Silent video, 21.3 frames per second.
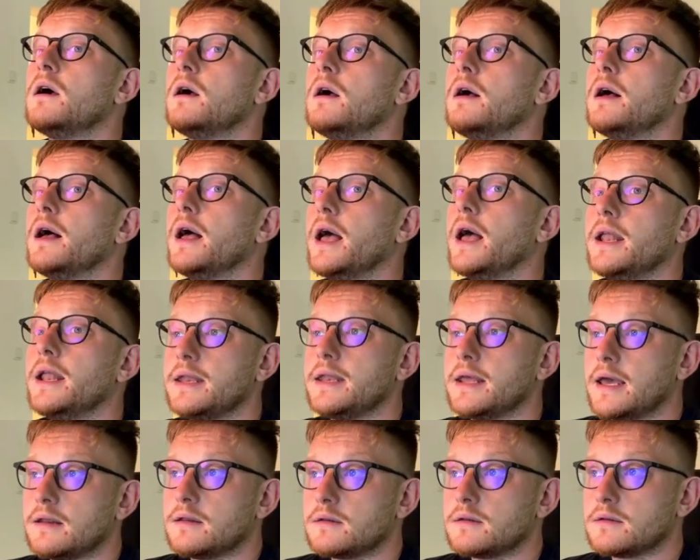and
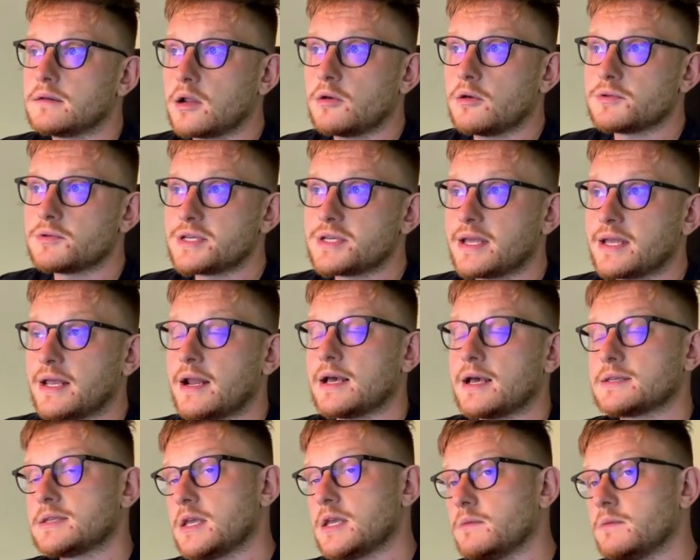then close it and ask
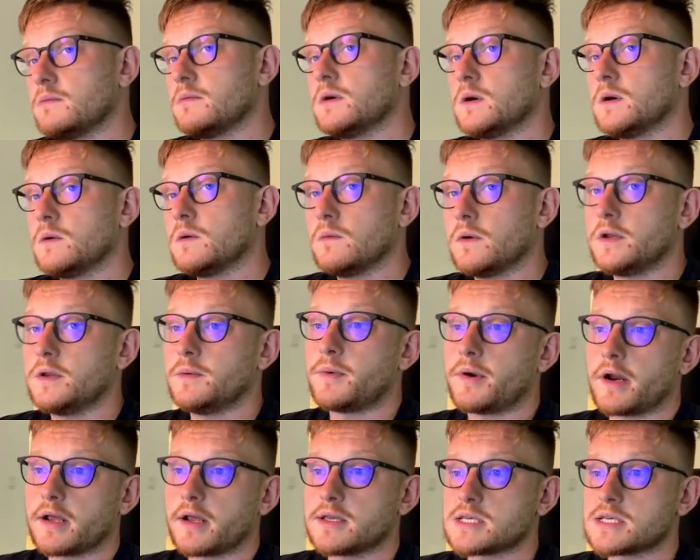them what the
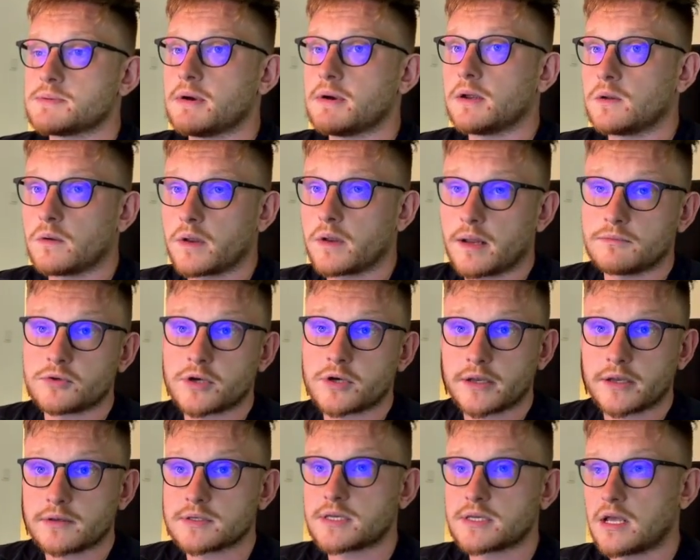product is about, what I'm trying to
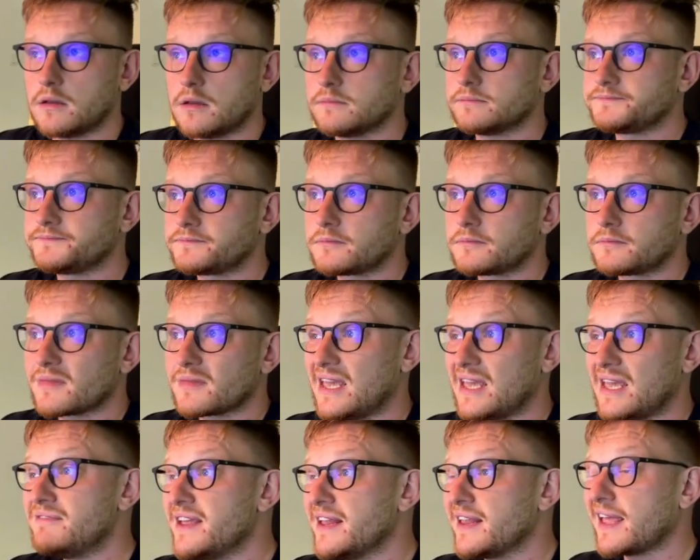sell. If
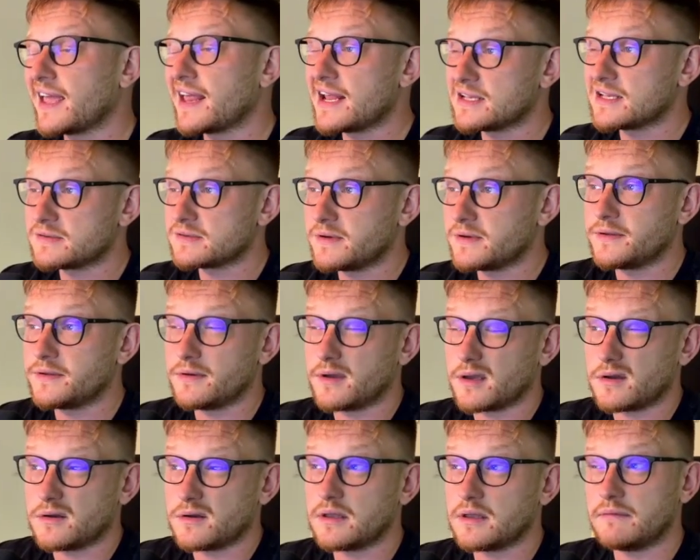they can answer it, you're
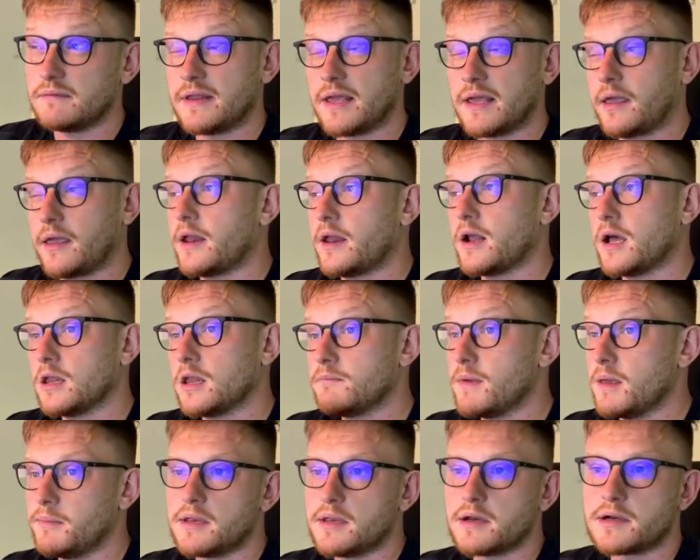good. If they cannot,
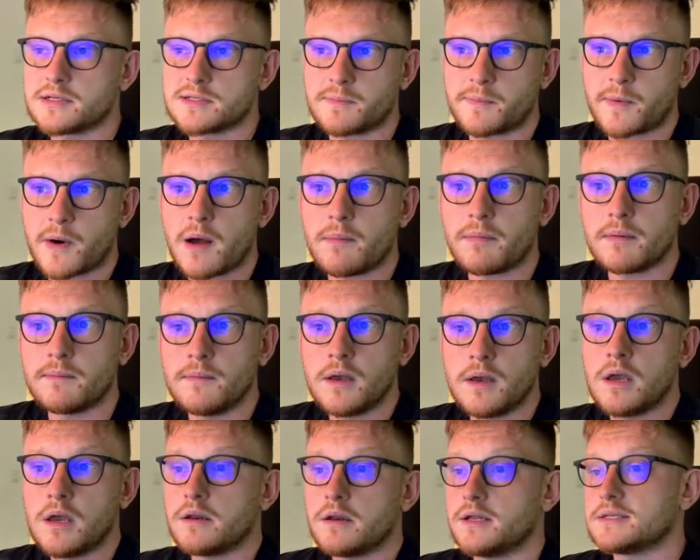maybe there's a problem.
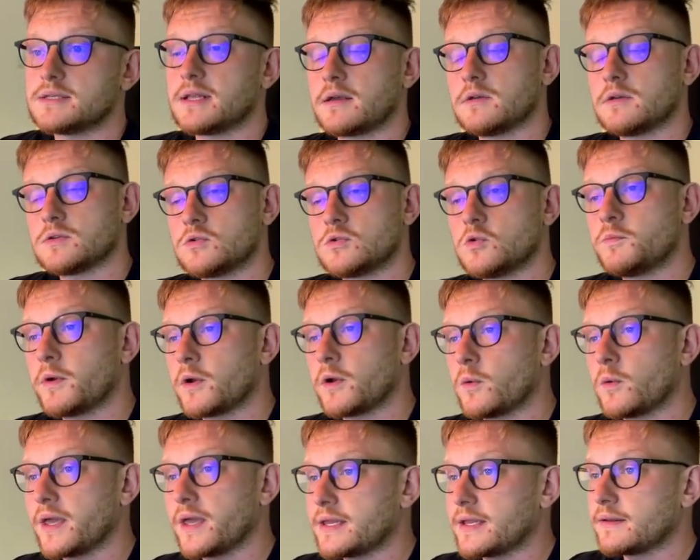It's like a super quick
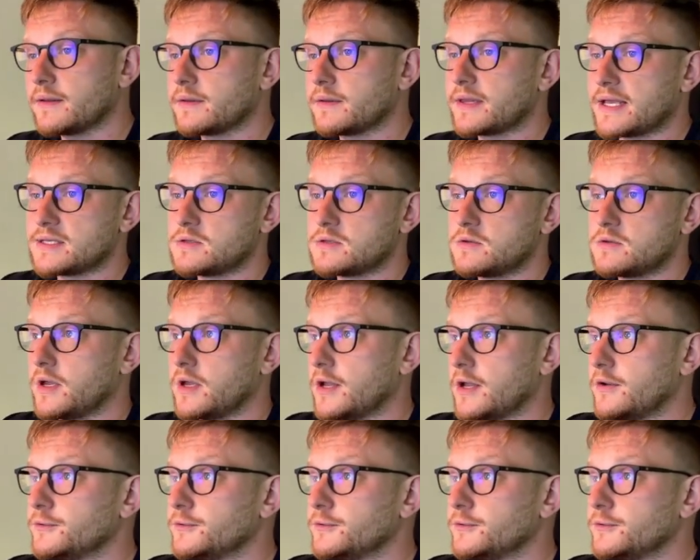test you can do.